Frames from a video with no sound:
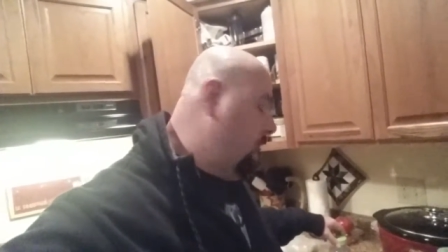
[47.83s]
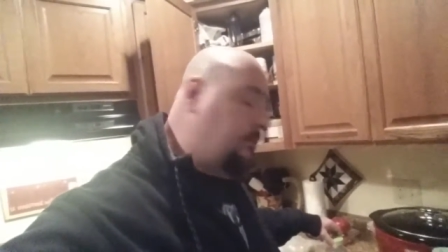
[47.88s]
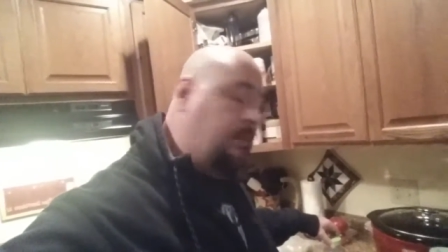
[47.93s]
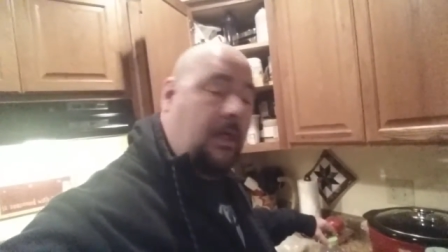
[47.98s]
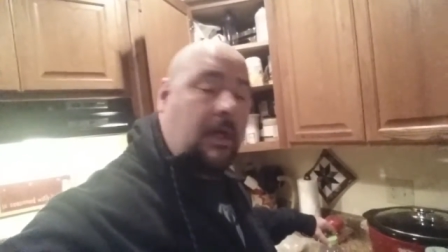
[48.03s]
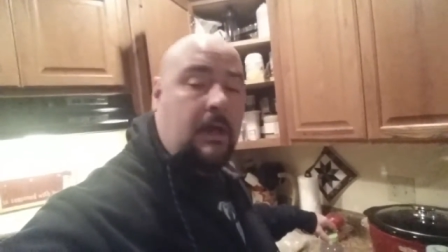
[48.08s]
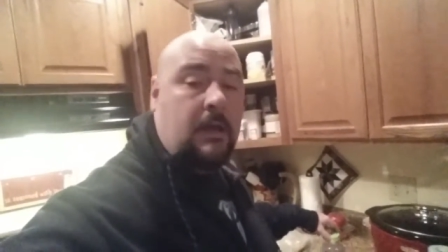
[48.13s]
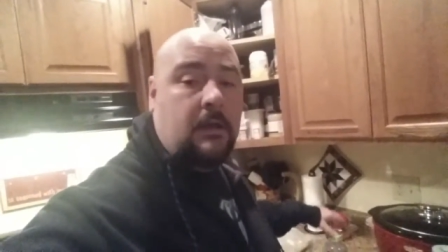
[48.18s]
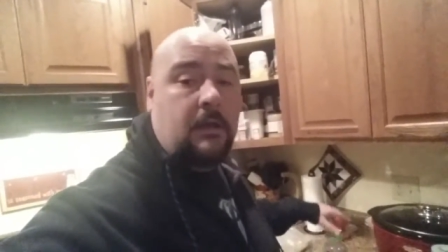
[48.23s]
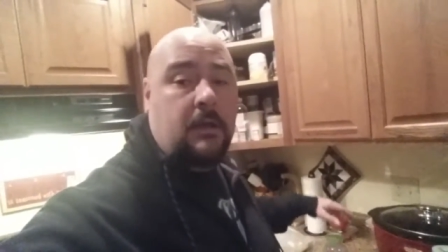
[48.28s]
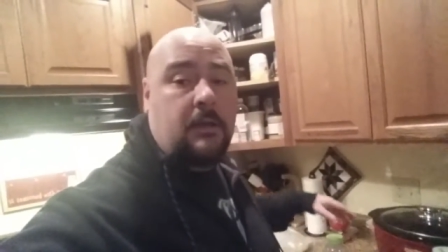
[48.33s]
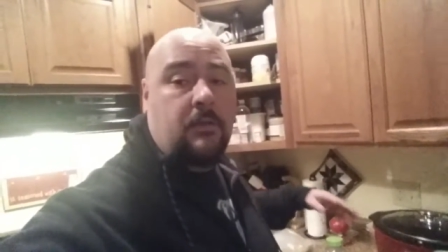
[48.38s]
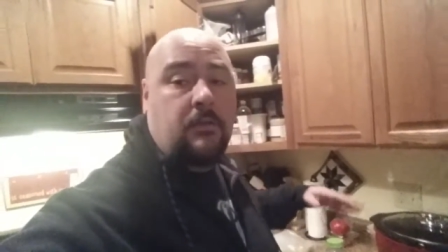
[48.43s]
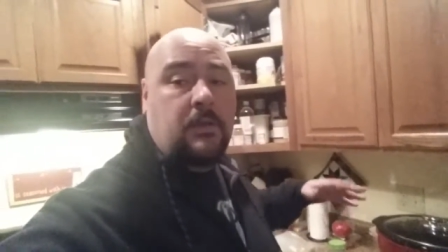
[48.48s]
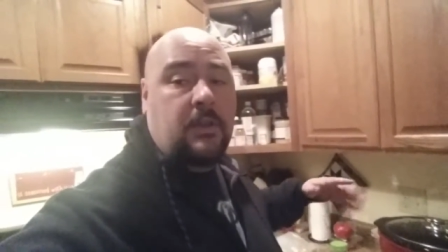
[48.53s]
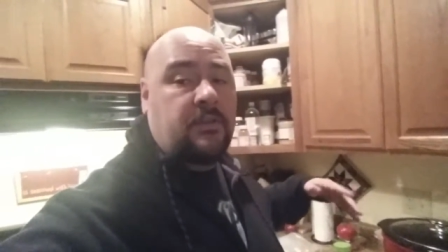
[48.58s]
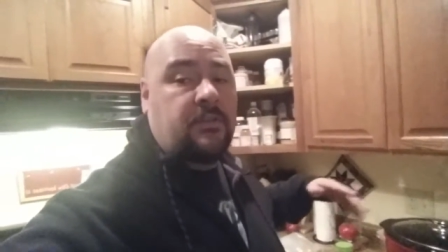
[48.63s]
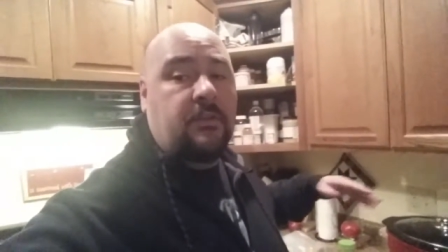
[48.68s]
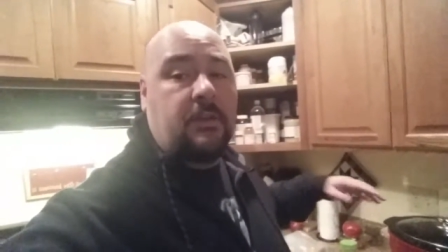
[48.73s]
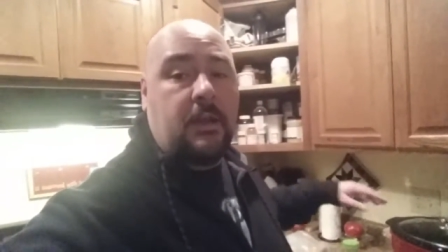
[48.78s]
vlog. I know
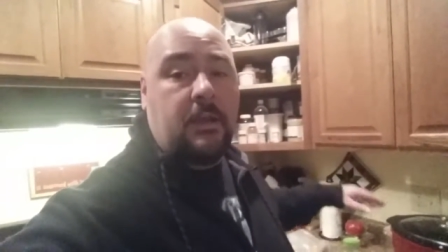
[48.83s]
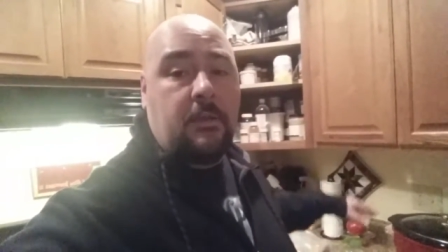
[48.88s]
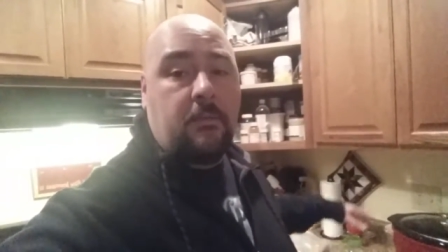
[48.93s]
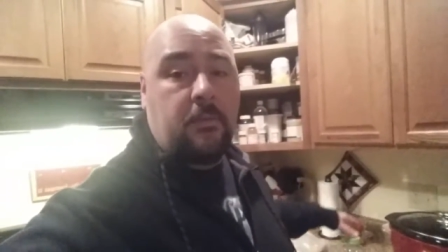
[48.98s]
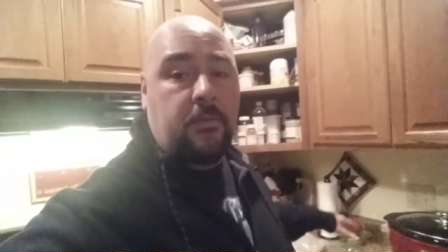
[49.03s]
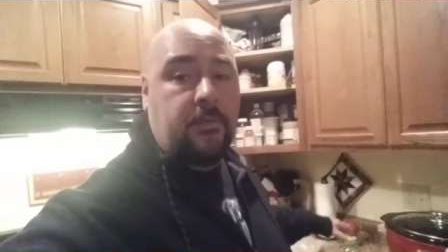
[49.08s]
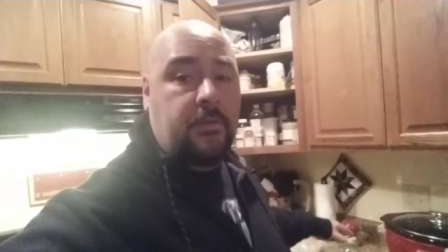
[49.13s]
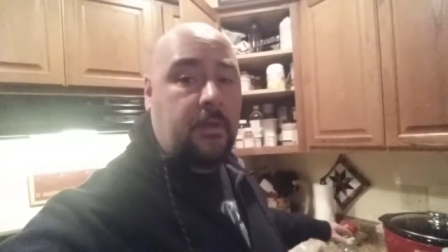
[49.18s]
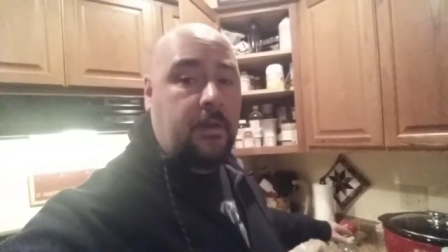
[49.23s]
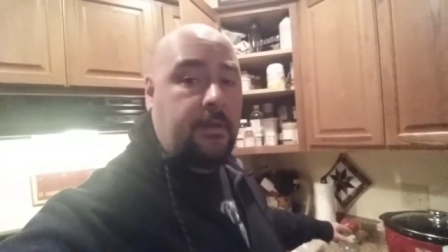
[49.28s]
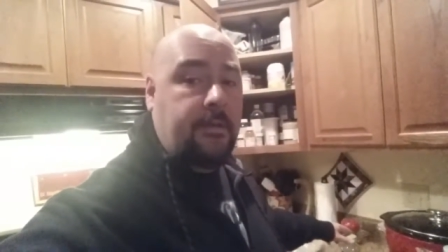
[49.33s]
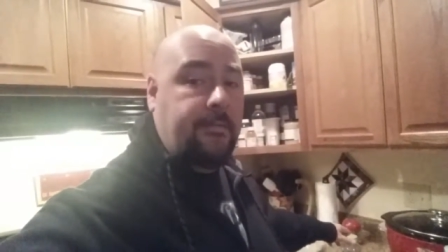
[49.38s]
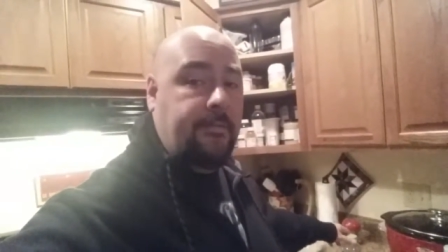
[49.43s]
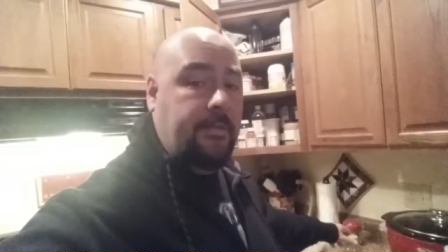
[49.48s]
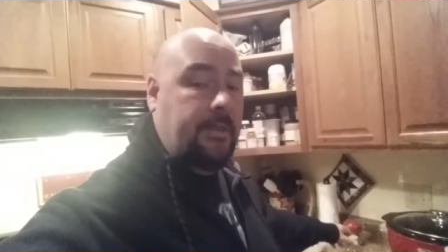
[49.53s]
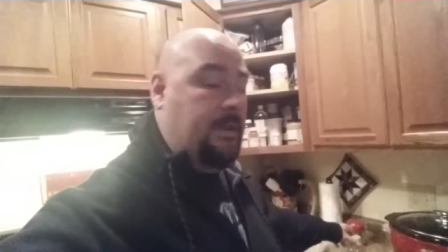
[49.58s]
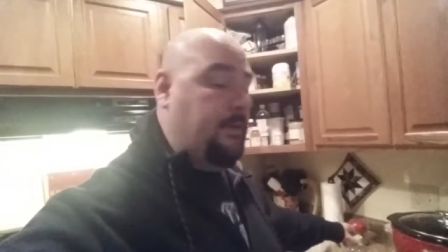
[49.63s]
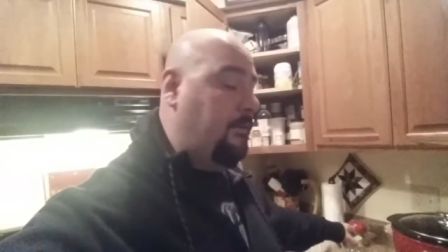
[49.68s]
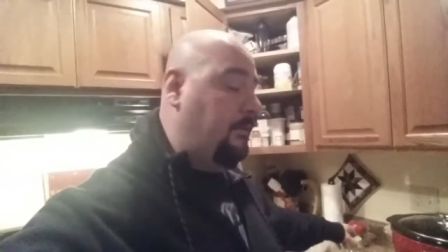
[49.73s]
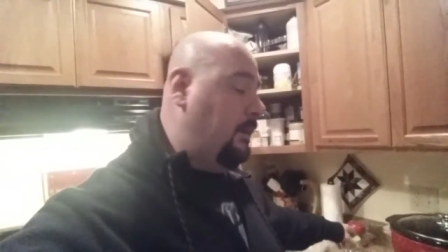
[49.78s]
yesterday it was uh,
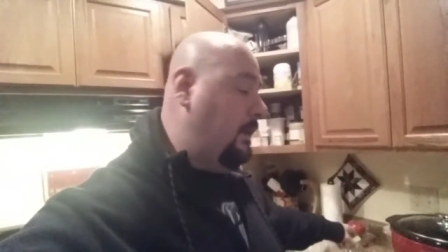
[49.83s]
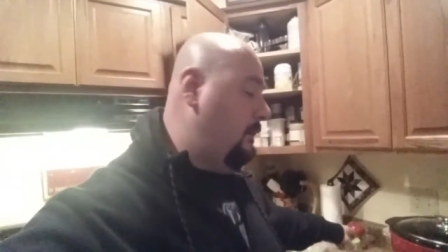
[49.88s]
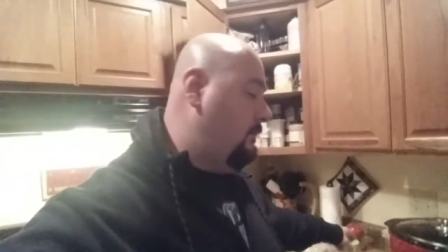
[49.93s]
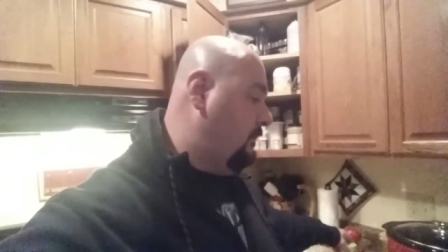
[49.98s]
later in the